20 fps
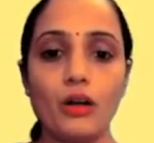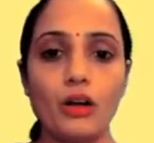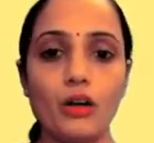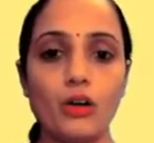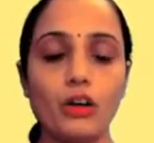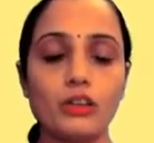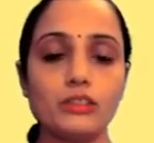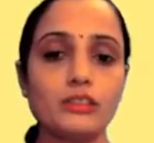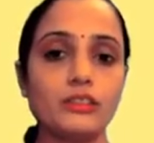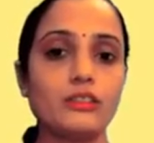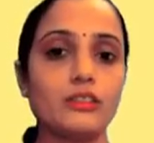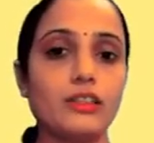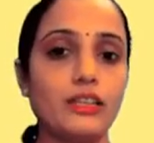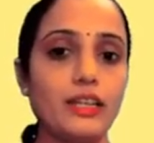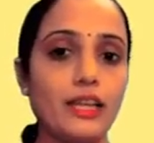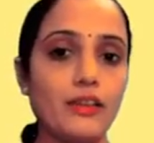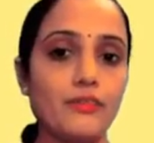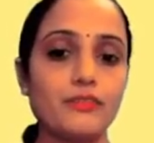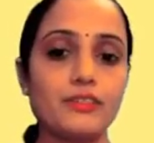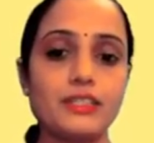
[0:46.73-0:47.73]
On the
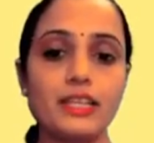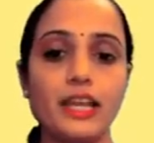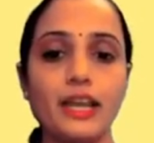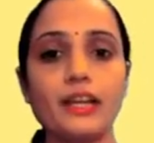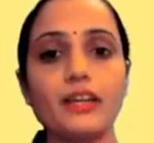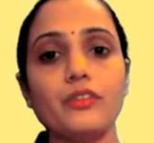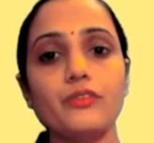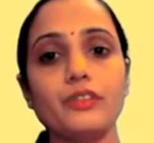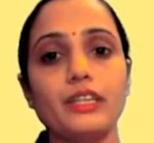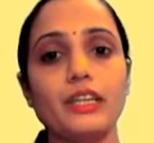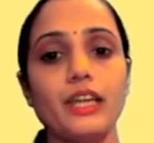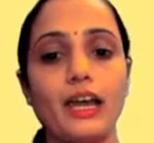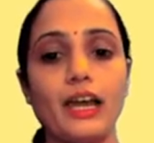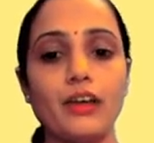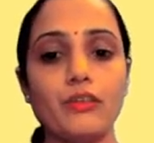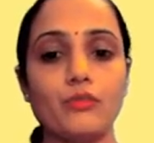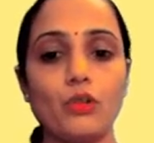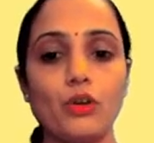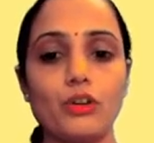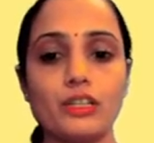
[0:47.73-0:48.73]
left side, we
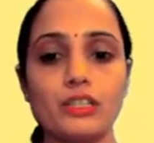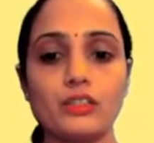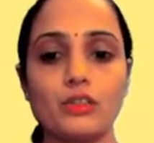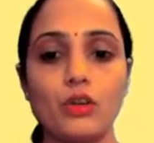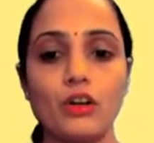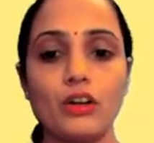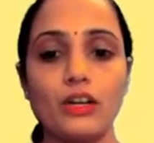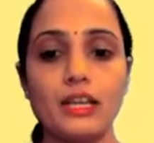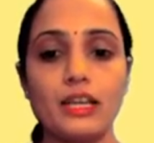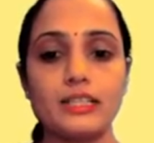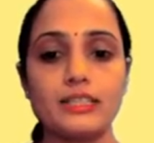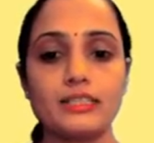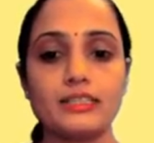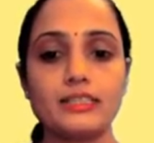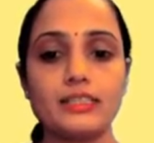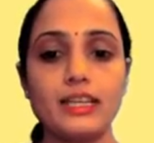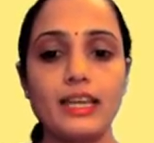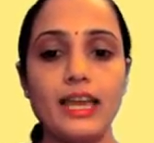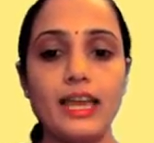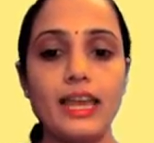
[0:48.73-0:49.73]
have what is called as
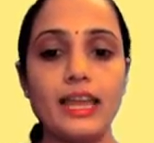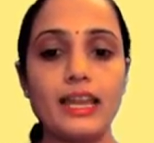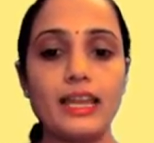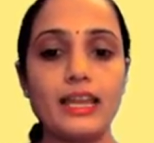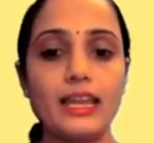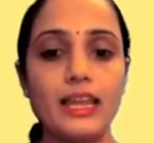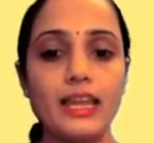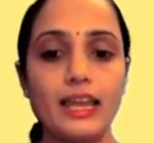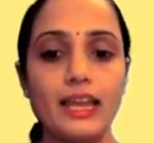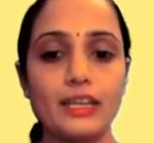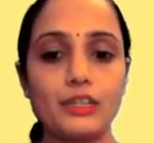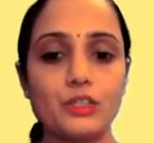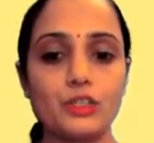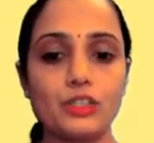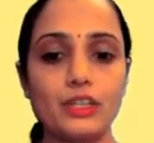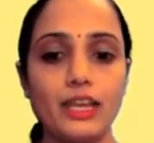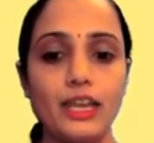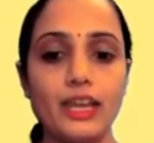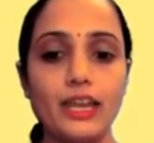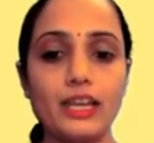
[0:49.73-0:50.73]
the
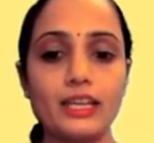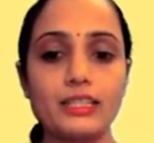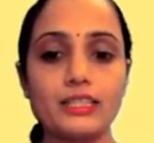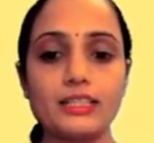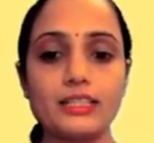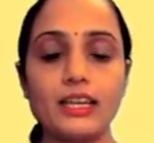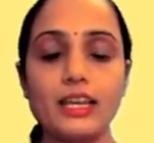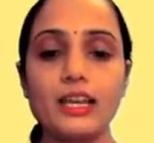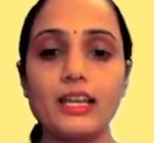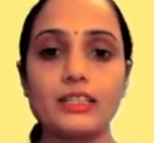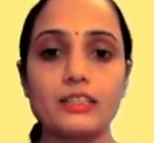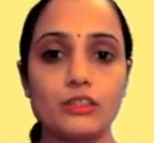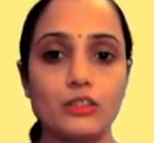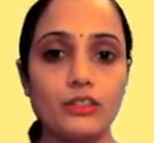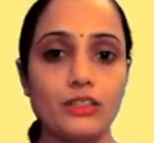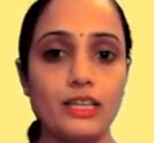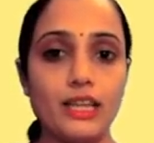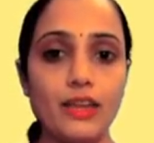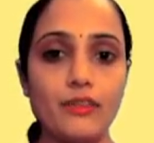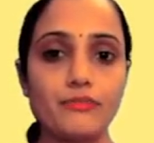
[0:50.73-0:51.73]
LHS,
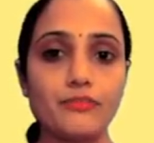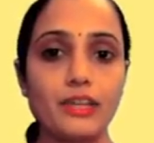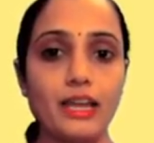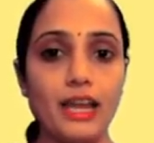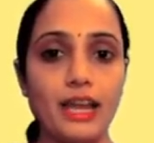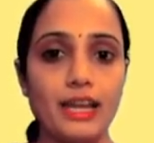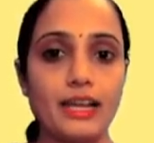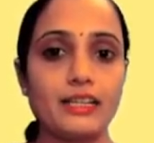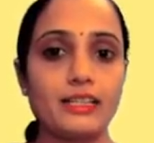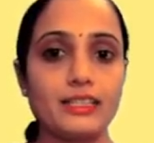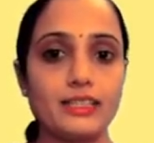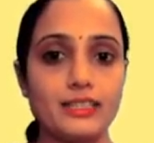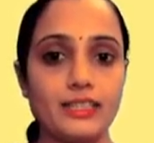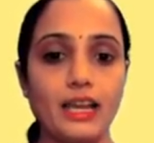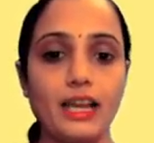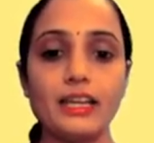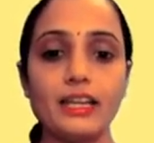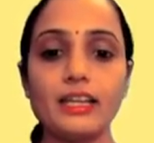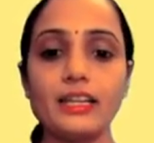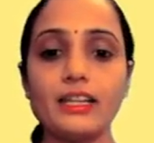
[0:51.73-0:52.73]
so left hand
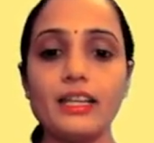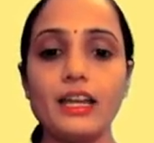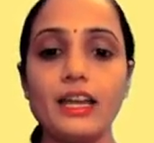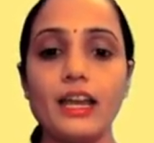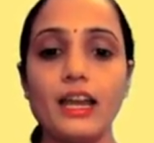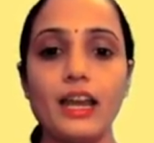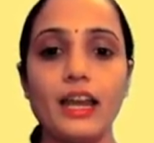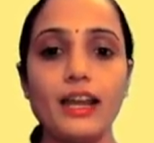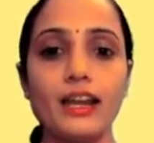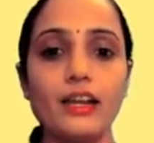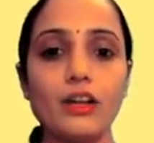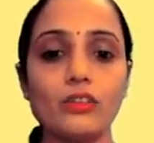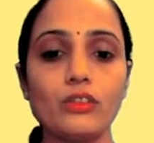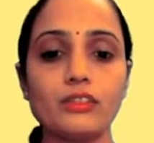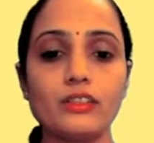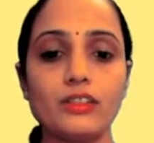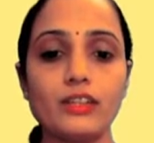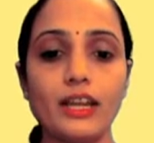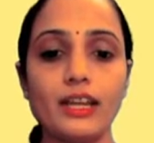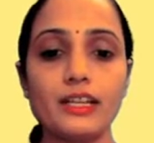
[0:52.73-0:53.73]
side, and
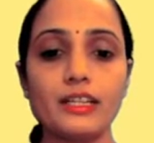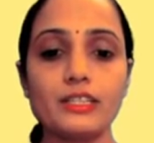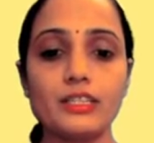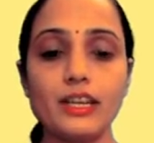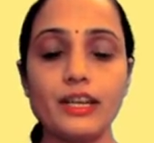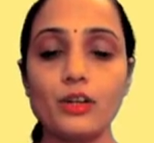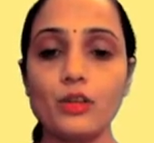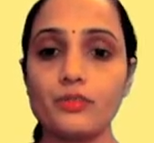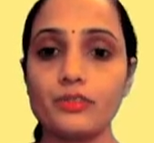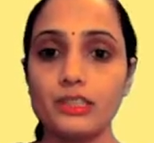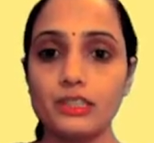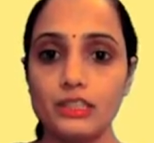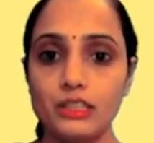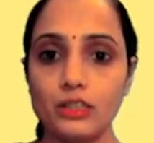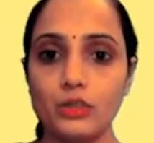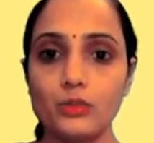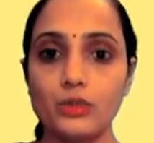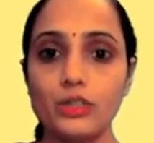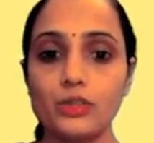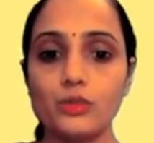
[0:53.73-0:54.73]
on the right side of the
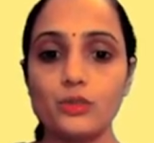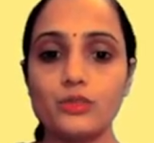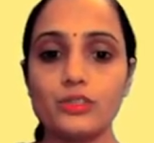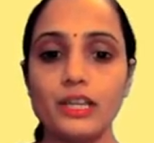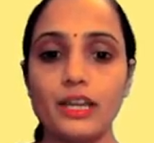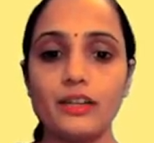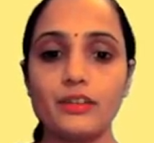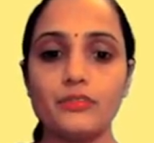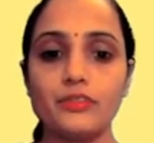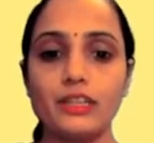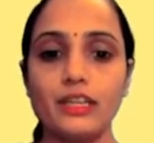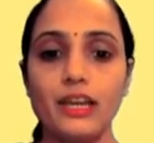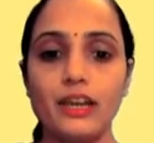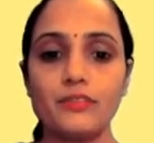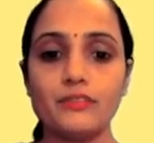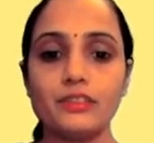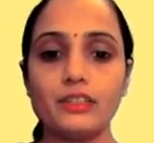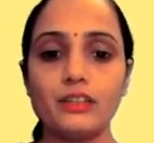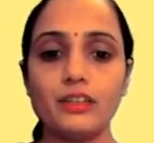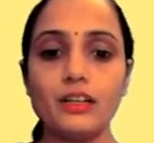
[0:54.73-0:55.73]
equal to sign, we
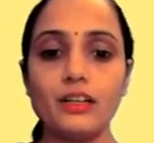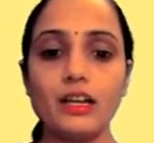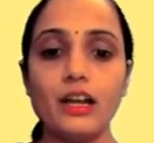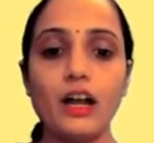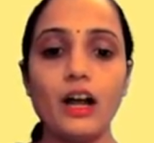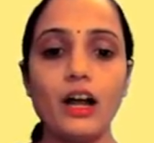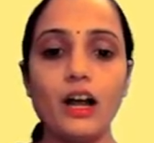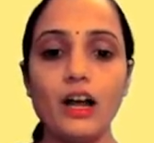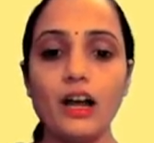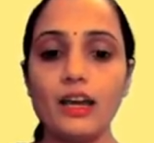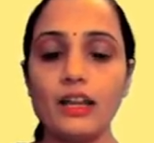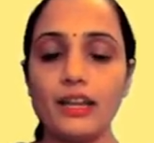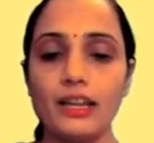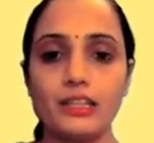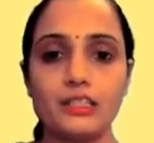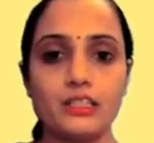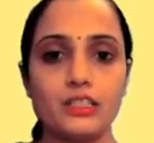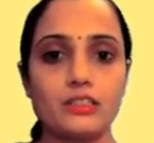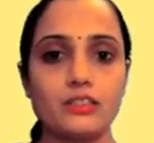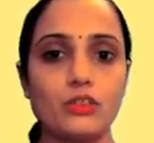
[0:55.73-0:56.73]
have the
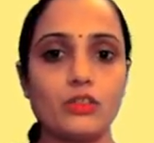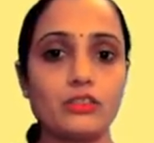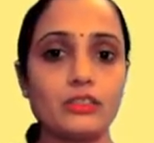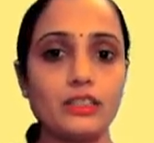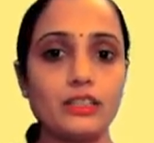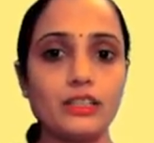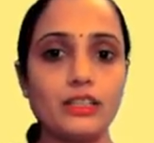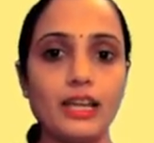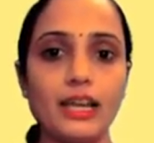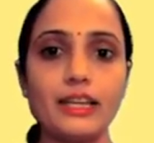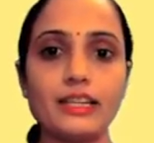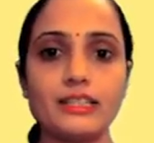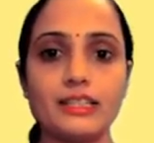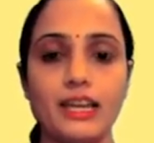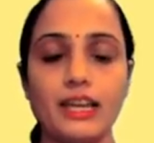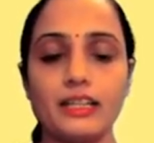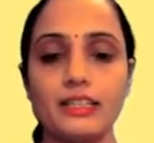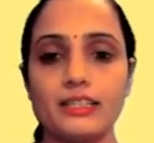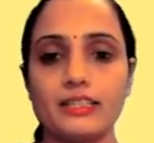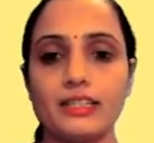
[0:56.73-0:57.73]
RHS or the right
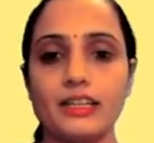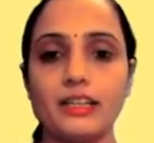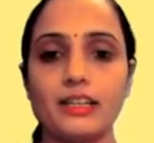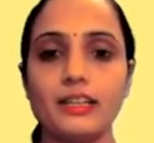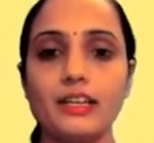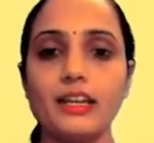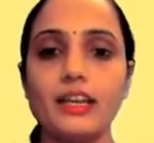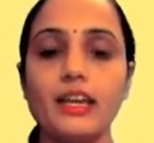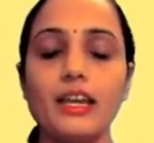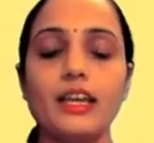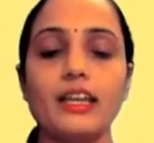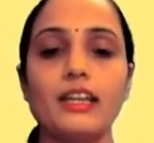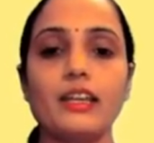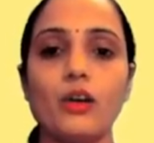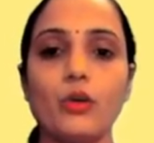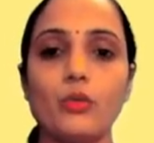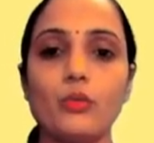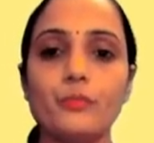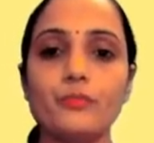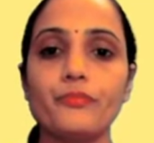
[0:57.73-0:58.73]
hand side.
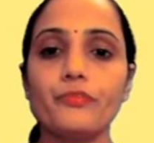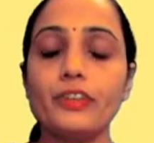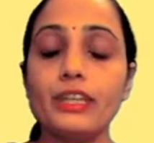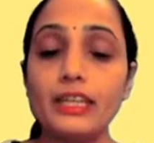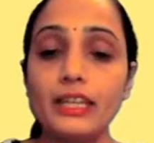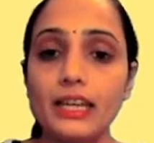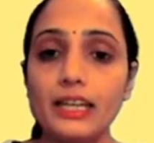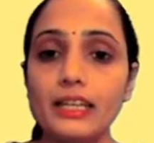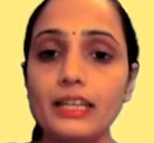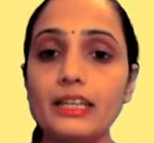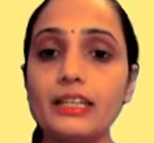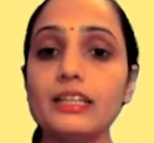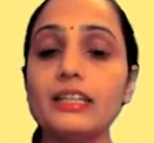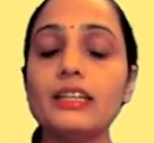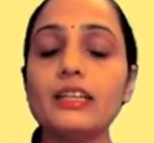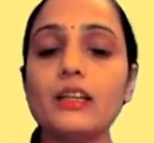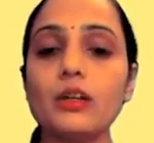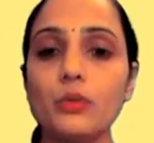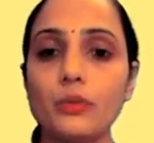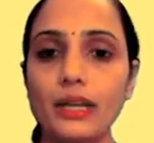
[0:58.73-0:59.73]
Now, we can
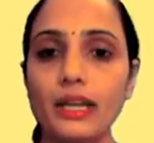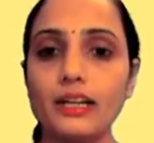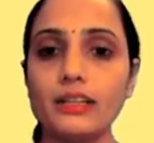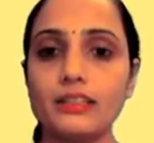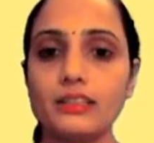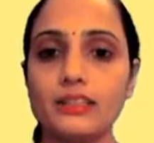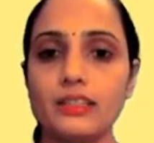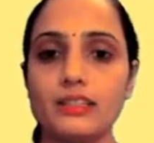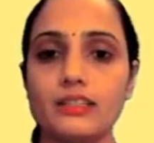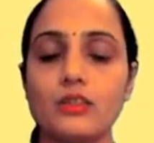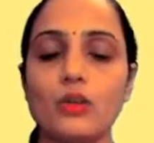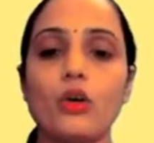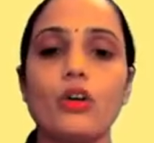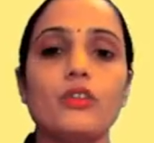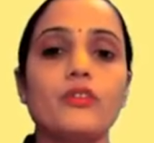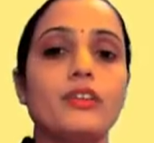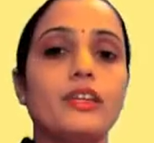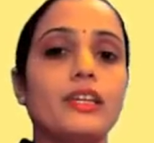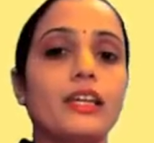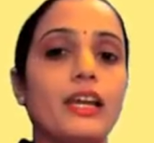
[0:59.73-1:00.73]
equate this
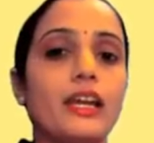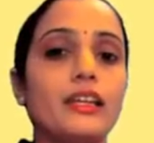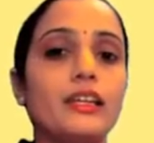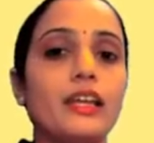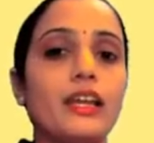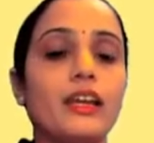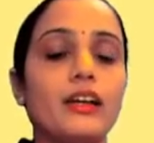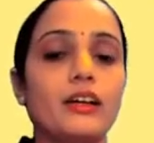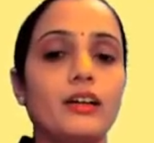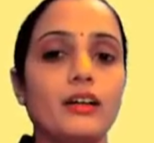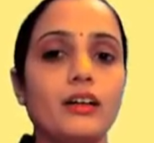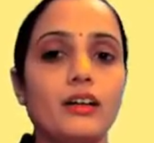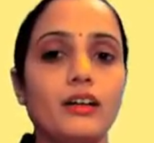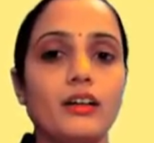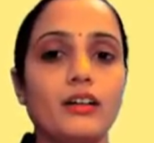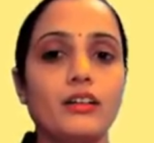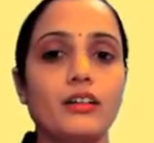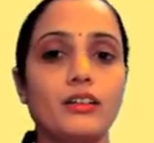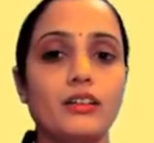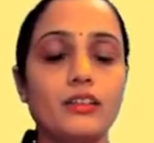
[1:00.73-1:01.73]
or we can
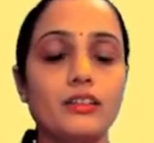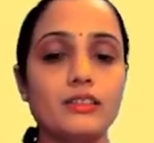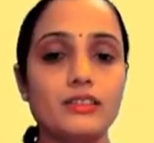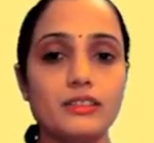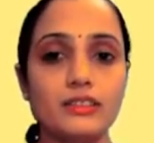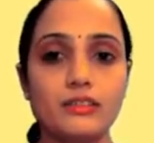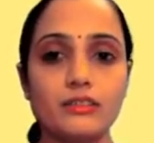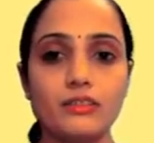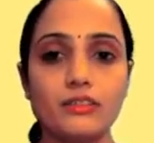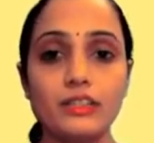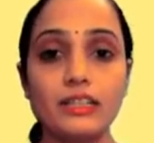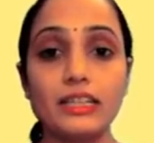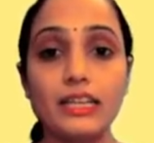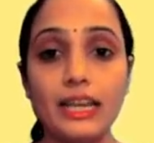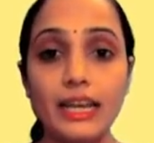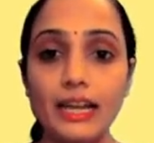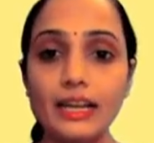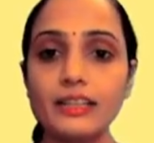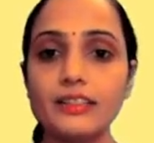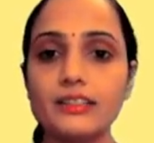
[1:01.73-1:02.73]

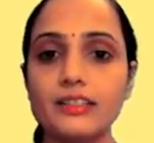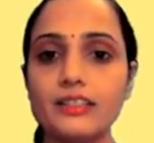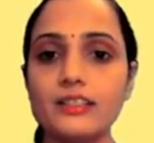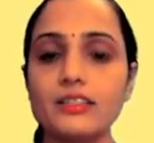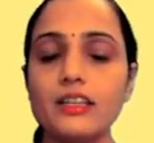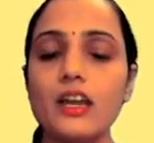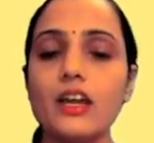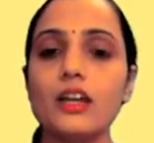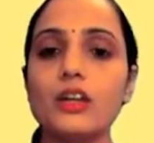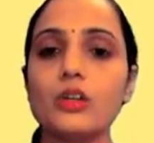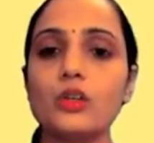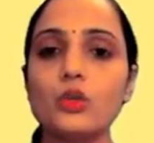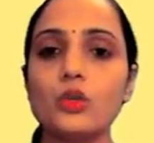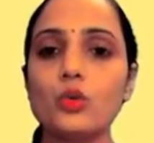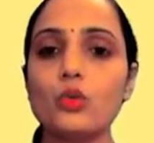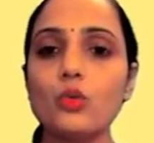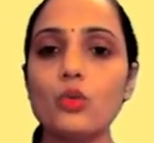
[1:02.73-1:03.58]
relate this to